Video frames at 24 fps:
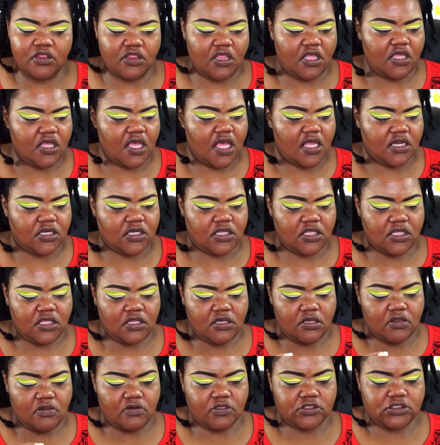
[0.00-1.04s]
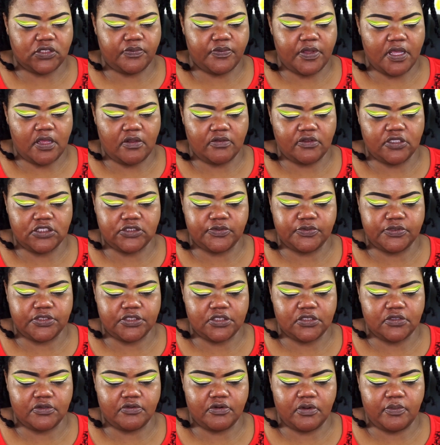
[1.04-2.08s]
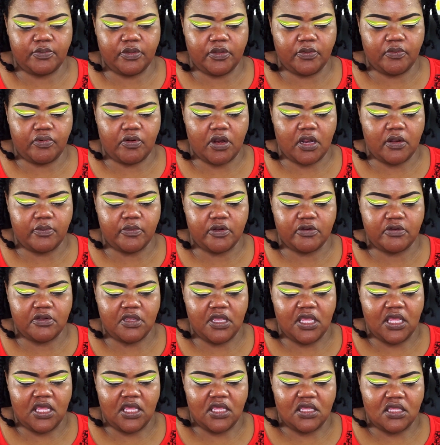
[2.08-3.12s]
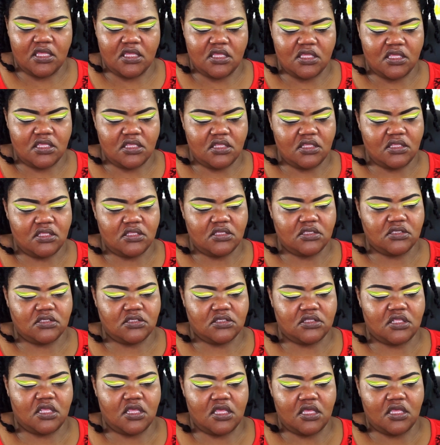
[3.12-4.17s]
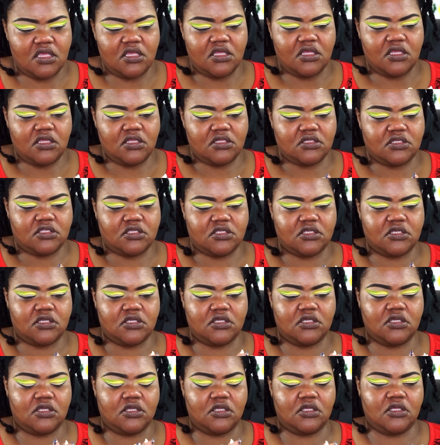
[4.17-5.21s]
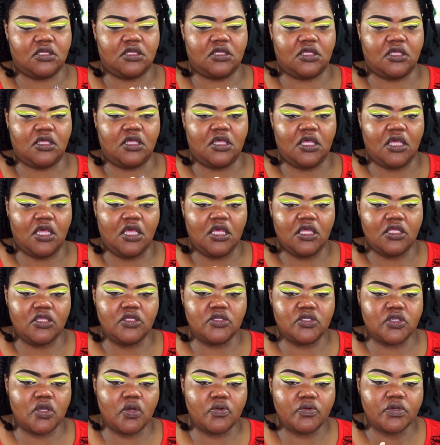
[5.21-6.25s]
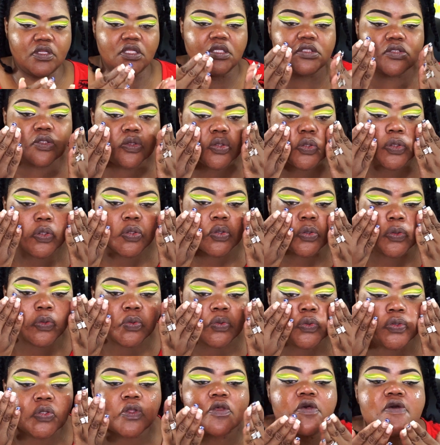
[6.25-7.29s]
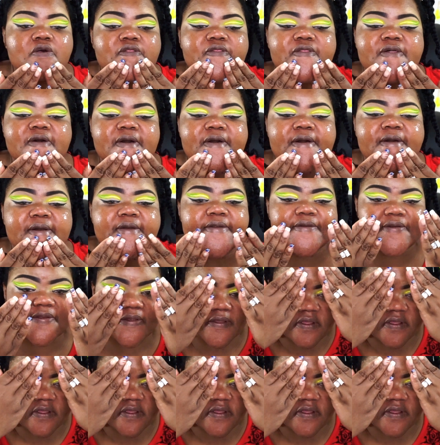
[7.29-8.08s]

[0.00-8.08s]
thing I did notice about this particular gripping primer is that you don't need to use a lot